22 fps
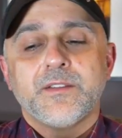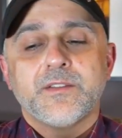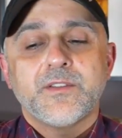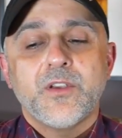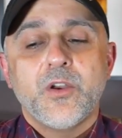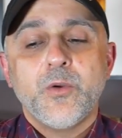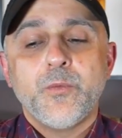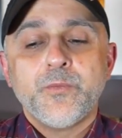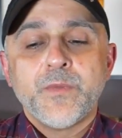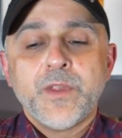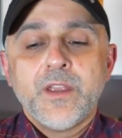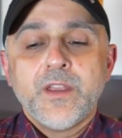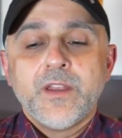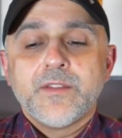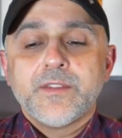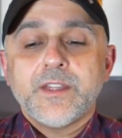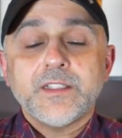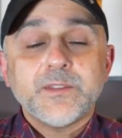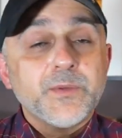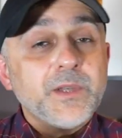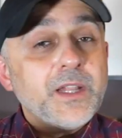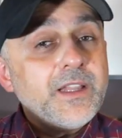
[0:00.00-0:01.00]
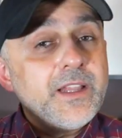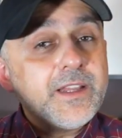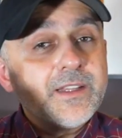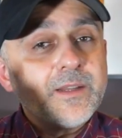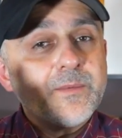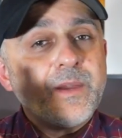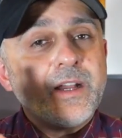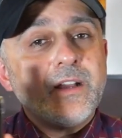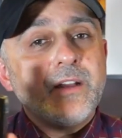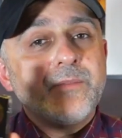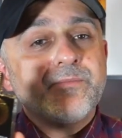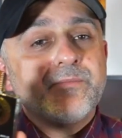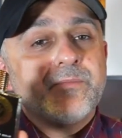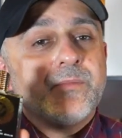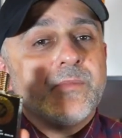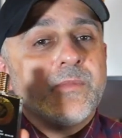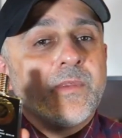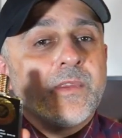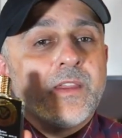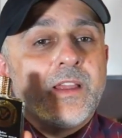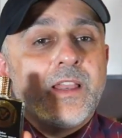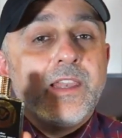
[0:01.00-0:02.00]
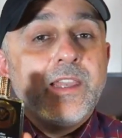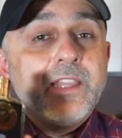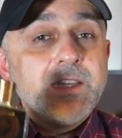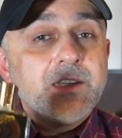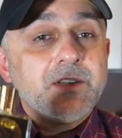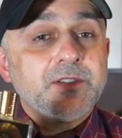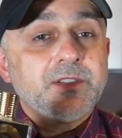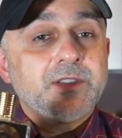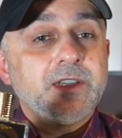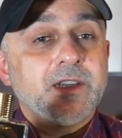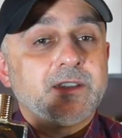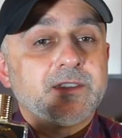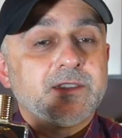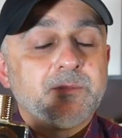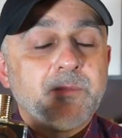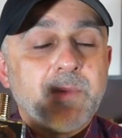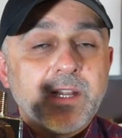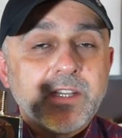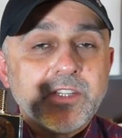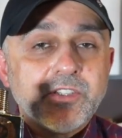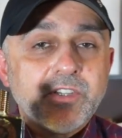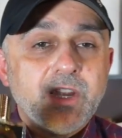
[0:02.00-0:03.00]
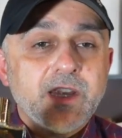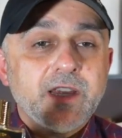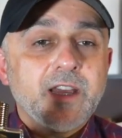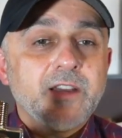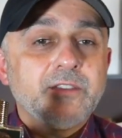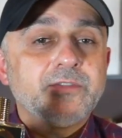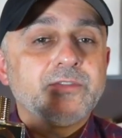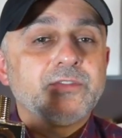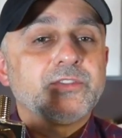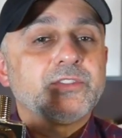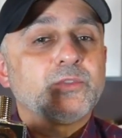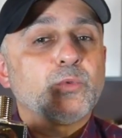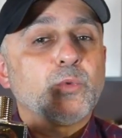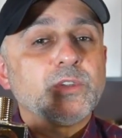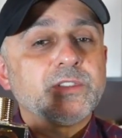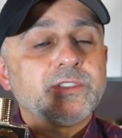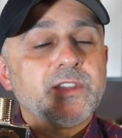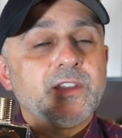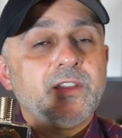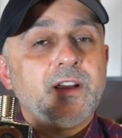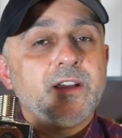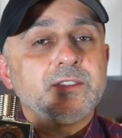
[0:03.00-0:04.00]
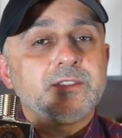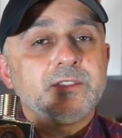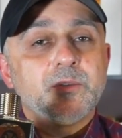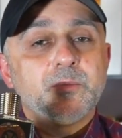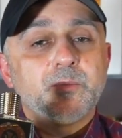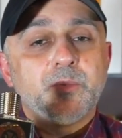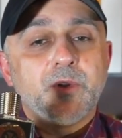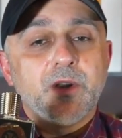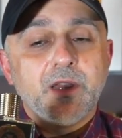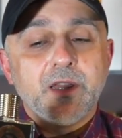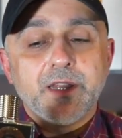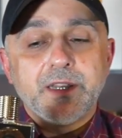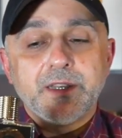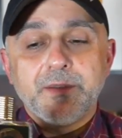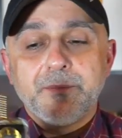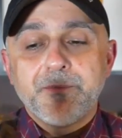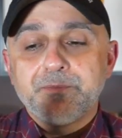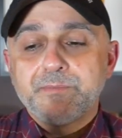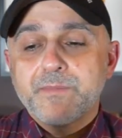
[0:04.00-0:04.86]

So that's what I like about Leder six by J F Schwarzlose Berlin.